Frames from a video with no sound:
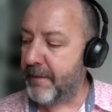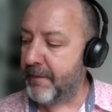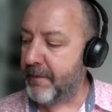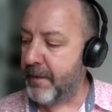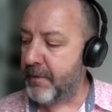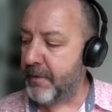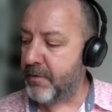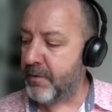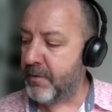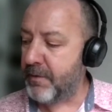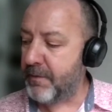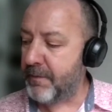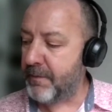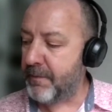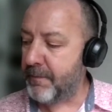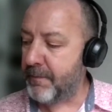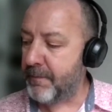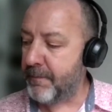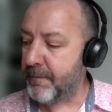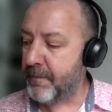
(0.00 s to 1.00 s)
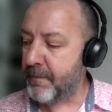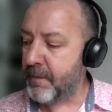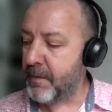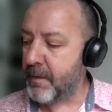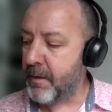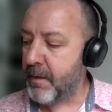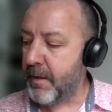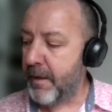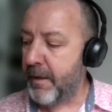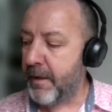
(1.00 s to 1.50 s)
leaders' lunches,
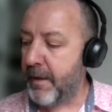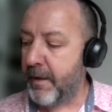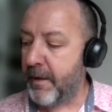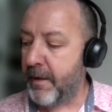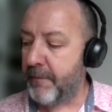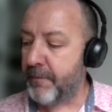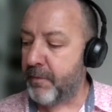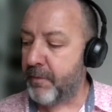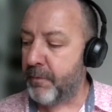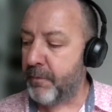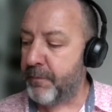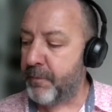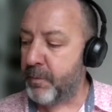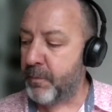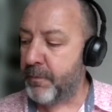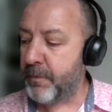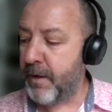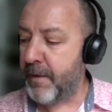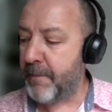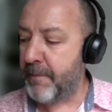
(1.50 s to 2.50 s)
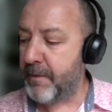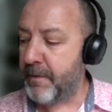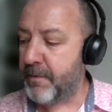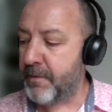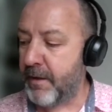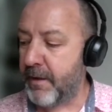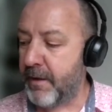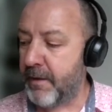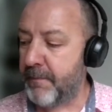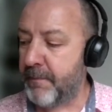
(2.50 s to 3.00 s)
and I've gone full time
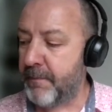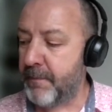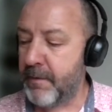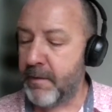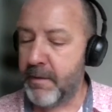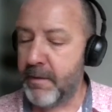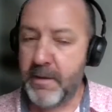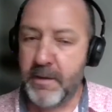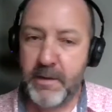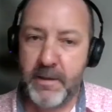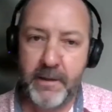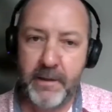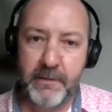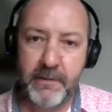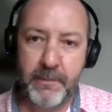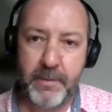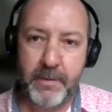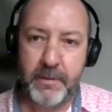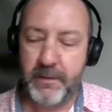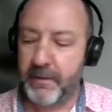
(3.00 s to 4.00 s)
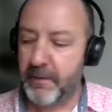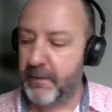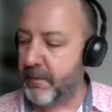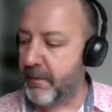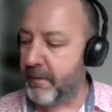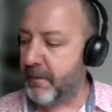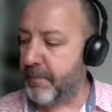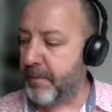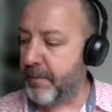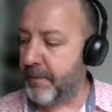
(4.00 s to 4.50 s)
this year into
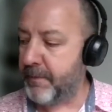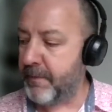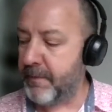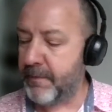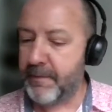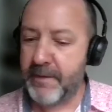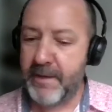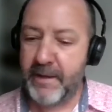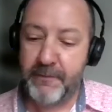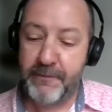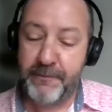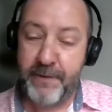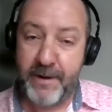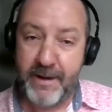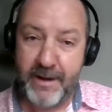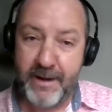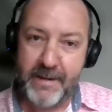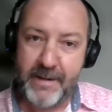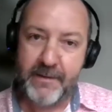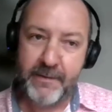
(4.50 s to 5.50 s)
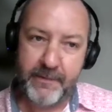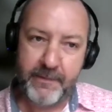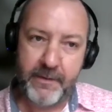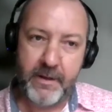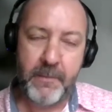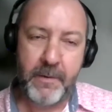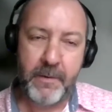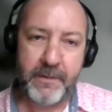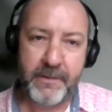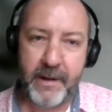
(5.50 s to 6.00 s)
building this business. And finally, this is
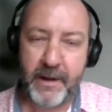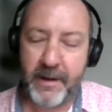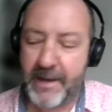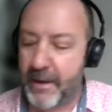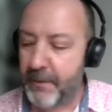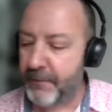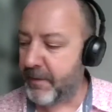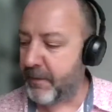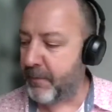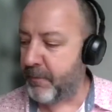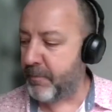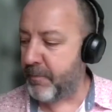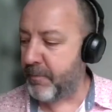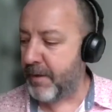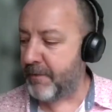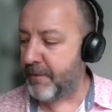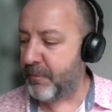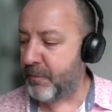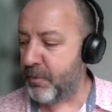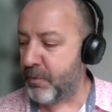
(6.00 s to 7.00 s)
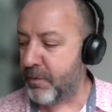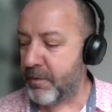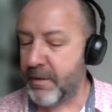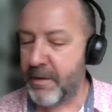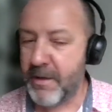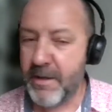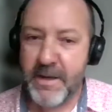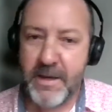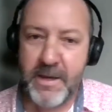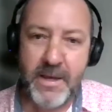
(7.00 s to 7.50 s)
only my second outing with my talk.
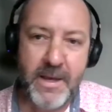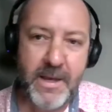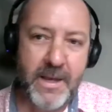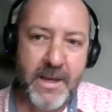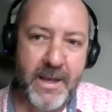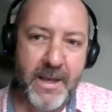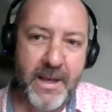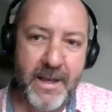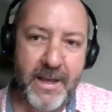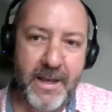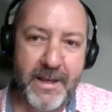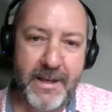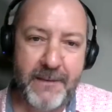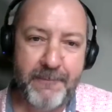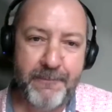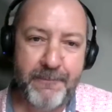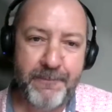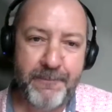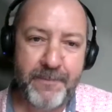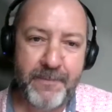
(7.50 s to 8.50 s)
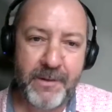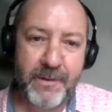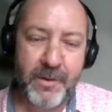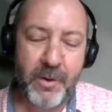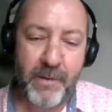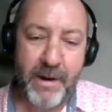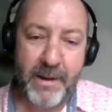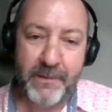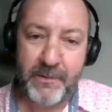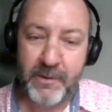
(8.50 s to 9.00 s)

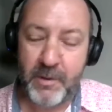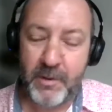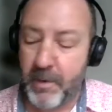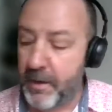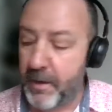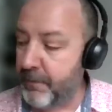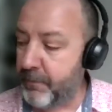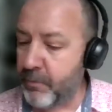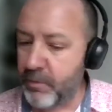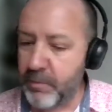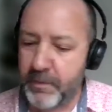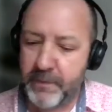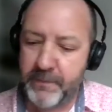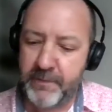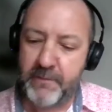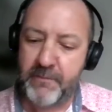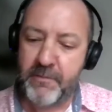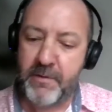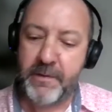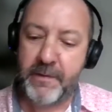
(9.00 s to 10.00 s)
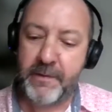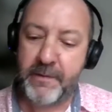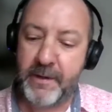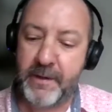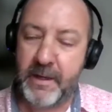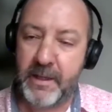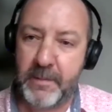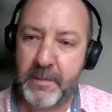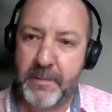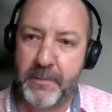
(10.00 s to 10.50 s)
Got around to do my own talk because I'd rather
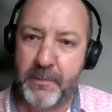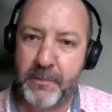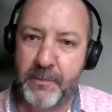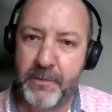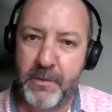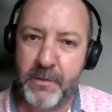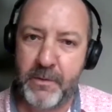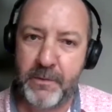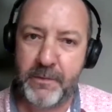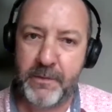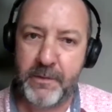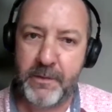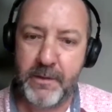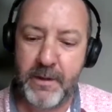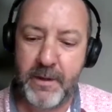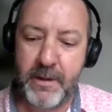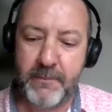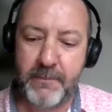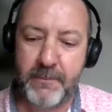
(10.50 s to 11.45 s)
sing other people's songs than